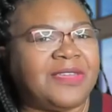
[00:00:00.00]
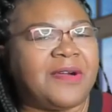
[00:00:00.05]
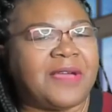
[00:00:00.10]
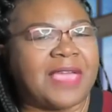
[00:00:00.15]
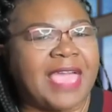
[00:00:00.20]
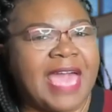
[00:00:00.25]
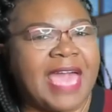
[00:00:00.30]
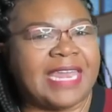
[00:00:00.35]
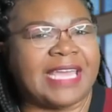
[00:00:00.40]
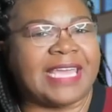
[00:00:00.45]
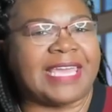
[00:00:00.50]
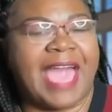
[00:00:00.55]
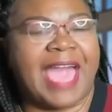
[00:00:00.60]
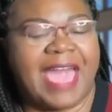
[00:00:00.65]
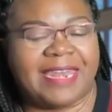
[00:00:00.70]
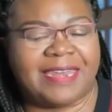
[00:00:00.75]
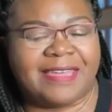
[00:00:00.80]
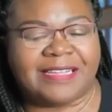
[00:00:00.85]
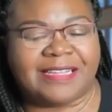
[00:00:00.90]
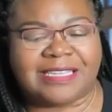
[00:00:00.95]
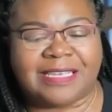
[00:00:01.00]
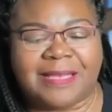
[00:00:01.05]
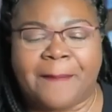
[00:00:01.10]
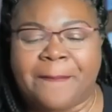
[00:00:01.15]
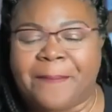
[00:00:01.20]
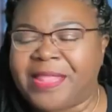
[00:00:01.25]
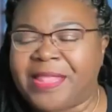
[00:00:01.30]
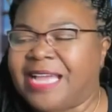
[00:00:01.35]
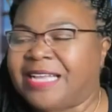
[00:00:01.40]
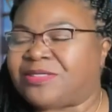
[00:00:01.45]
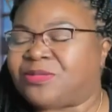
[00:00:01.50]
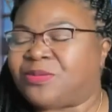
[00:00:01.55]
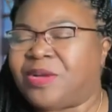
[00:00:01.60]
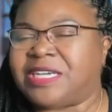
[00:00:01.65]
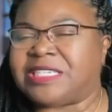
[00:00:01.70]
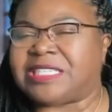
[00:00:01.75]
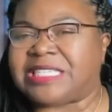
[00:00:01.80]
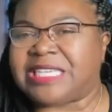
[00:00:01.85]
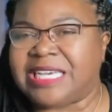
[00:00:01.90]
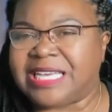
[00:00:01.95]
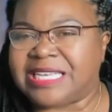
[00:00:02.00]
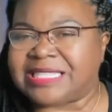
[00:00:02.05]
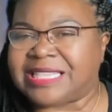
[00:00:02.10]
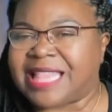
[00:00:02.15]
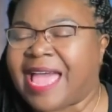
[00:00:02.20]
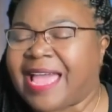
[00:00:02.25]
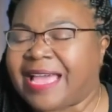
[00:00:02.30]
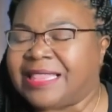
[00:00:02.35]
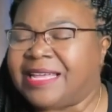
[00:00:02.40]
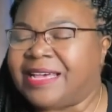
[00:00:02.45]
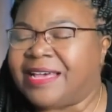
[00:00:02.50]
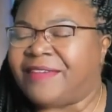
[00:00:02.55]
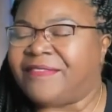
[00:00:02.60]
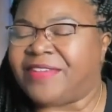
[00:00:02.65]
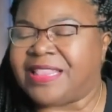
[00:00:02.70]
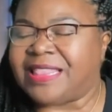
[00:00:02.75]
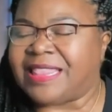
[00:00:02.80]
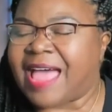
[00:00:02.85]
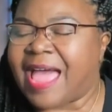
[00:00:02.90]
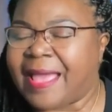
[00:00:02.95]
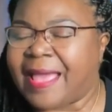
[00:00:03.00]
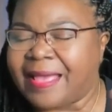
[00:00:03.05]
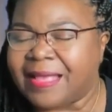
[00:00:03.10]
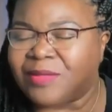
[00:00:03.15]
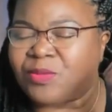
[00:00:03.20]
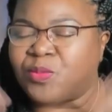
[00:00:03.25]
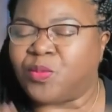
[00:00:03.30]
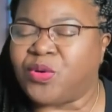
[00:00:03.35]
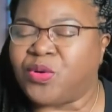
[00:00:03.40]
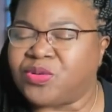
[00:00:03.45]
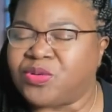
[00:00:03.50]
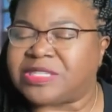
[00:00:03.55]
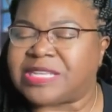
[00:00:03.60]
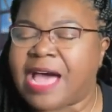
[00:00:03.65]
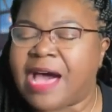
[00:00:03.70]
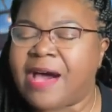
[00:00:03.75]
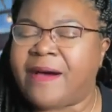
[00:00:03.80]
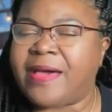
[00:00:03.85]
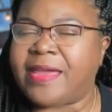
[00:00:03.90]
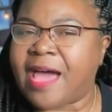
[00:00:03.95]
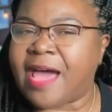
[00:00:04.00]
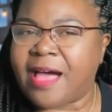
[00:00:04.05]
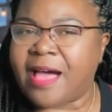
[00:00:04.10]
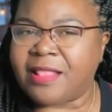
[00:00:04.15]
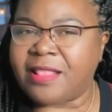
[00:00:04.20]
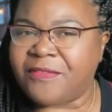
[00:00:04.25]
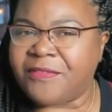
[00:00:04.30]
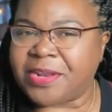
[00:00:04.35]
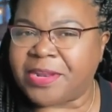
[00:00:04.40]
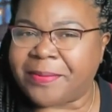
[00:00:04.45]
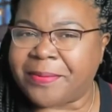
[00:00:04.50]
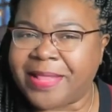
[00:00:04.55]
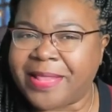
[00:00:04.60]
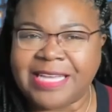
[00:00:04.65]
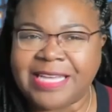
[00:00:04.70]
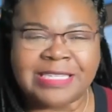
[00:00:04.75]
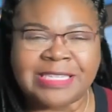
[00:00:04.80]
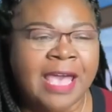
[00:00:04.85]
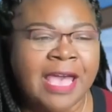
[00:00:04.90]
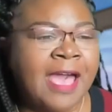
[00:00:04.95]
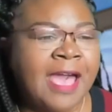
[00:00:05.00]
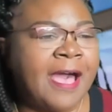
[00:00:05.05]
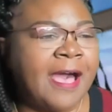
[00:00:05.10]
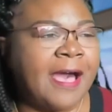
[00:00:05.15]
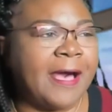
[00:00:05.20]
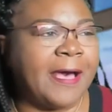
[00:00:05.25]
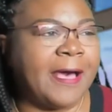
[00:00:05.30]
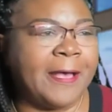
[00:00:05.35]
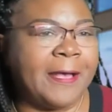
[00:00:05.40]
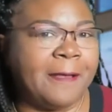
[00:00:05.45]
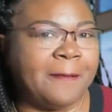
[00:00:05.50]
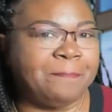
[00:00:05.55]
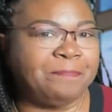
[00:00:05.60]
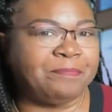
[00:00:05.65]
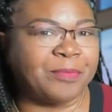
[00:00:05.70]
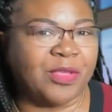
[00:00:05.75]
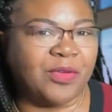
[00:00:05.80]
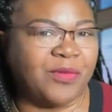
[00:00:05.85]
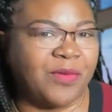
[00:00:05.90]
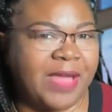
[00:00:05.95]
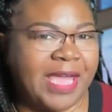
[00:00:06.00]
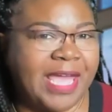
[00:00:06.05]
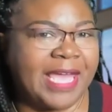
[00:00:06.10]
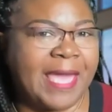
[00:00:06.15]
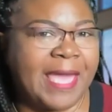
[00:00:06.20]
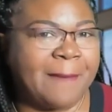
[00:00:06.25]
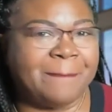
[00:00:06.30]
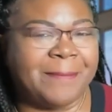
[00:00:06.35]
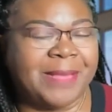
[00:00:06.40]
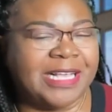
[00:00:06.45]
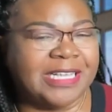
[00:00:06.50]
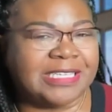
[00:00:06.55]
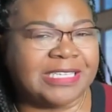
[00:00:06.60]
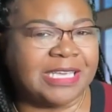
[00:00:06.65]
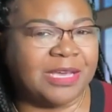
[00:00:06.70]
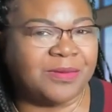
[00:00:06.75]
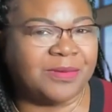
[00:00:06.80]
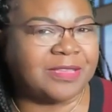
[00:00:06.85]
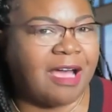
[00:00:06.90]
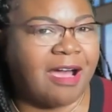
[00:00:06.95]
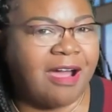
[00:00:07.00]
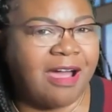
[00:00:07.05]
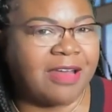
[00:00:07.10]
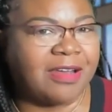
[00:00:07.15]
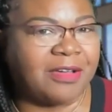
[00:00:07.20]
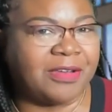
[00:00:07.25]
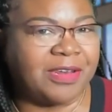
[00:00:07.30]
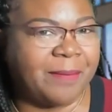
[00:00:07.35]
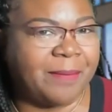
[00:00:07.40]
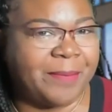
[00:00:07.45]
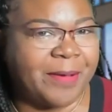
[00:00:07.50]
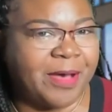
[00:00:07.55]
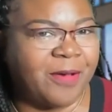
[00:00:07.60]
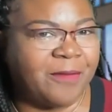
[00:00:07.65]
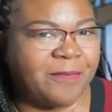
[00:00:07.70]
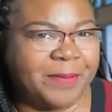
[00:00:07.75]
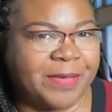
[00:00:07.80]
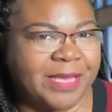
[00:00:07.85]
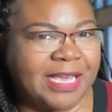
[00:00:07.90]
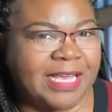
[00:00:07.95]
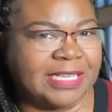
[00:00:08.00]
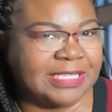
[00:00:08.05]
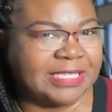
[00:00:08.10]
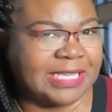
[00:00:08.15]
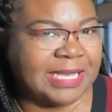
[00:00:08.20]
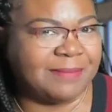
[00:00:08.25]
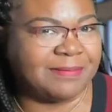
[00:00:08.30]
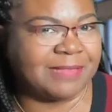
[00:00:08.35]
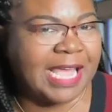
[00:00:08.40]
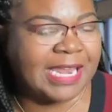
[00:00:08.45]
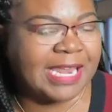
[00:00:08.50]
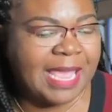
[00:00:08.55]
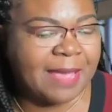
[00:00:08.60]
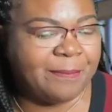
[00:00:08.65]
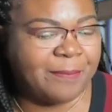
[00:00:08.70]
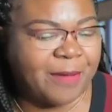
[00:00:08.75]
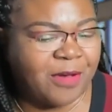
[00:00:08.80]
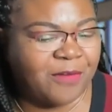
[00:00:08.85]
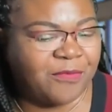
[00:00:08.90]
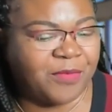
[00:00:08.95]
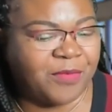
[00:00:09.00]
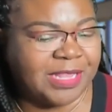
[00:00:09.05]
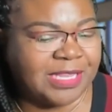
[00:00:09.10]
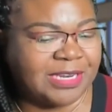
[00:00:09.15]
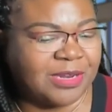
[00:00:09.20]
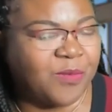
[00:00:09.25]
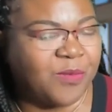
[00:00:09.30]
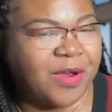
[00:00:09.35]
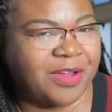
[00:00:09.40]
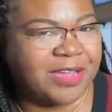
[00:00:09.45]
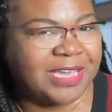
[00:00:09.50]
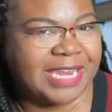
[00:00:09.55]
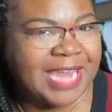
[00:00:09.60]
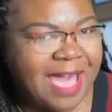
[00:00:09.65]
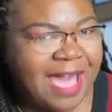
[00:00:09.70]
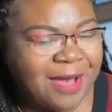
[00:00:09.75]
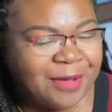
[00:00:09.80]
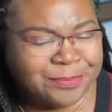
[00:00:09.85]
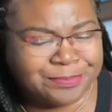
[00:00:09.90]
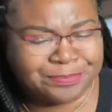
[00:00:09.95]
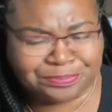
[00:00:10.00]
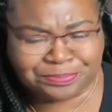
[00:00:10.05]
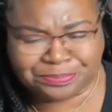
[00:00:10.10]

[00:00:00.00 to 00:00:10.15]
kind of gotten her to a place where she is like love and light and woo-sawing all over the place. Gregg admits it was hard on them both, but it seems like they both willing to work it out.